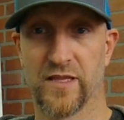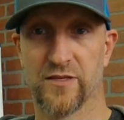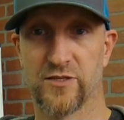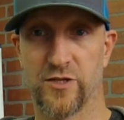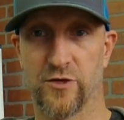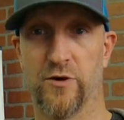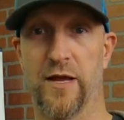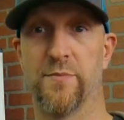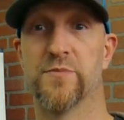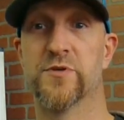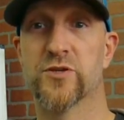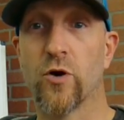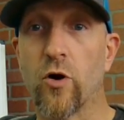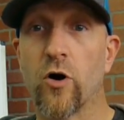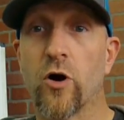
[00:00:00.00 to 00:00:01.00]
to
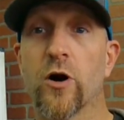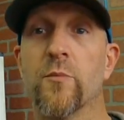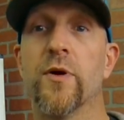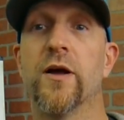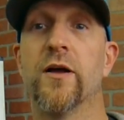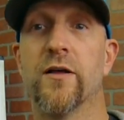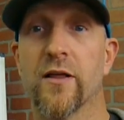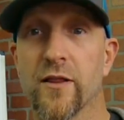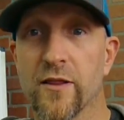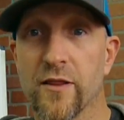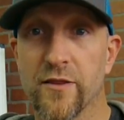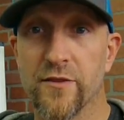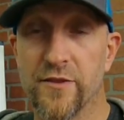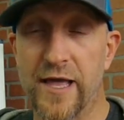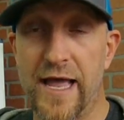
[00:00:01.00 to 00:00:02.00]
absorb
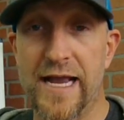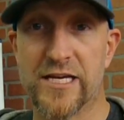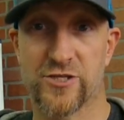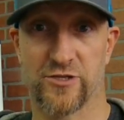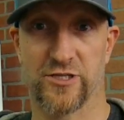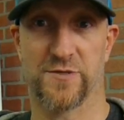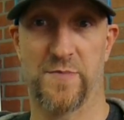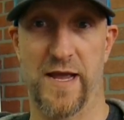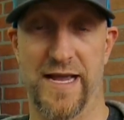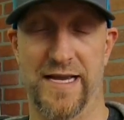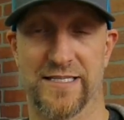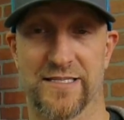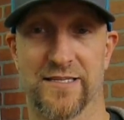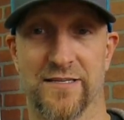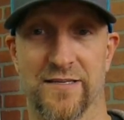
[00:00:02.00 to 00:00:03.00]
the extra
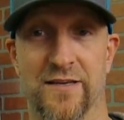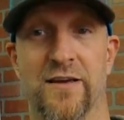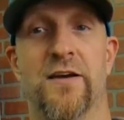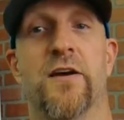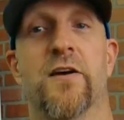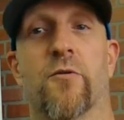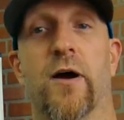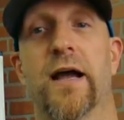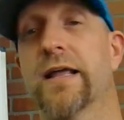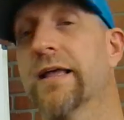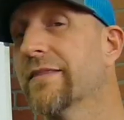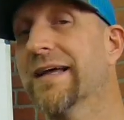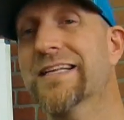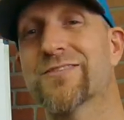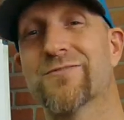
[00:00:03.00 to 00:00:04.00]
space,
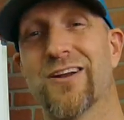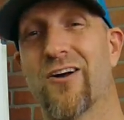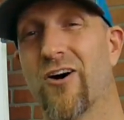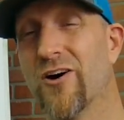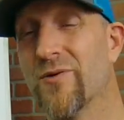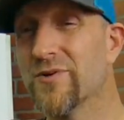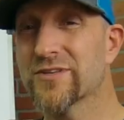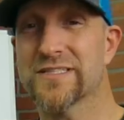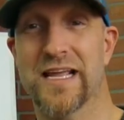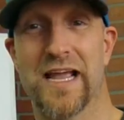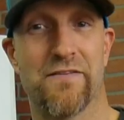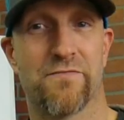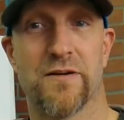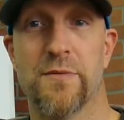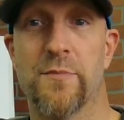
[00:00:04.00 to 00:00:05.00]
right? That's what almost
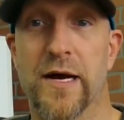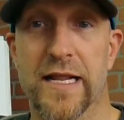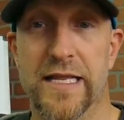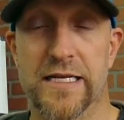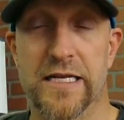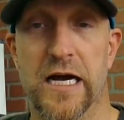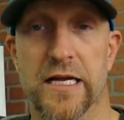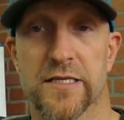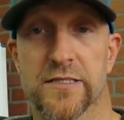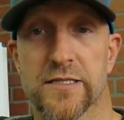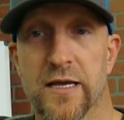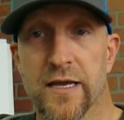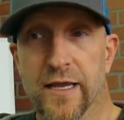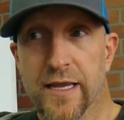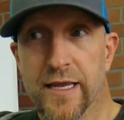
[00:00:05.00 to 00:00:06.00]
everybody
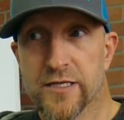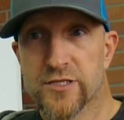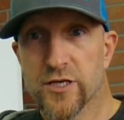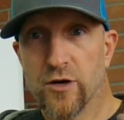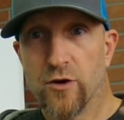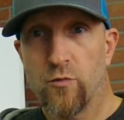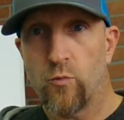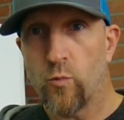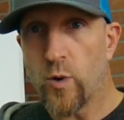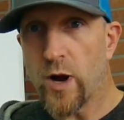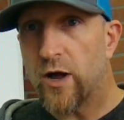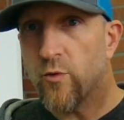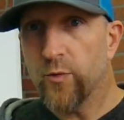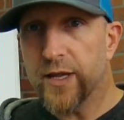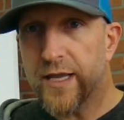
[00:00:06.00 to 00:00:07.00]
does. And so
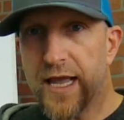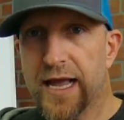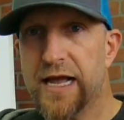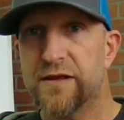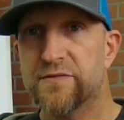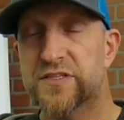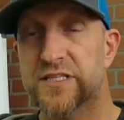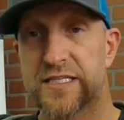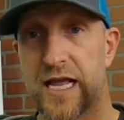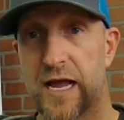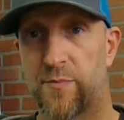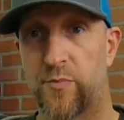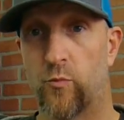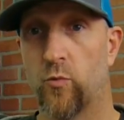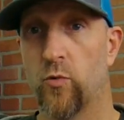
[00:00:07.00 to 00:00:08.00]
while we have
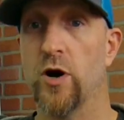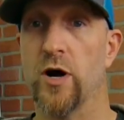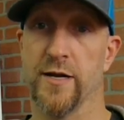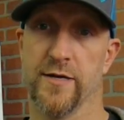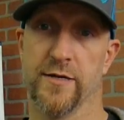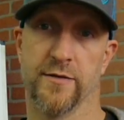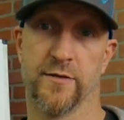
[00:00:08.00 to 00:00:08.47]
step 1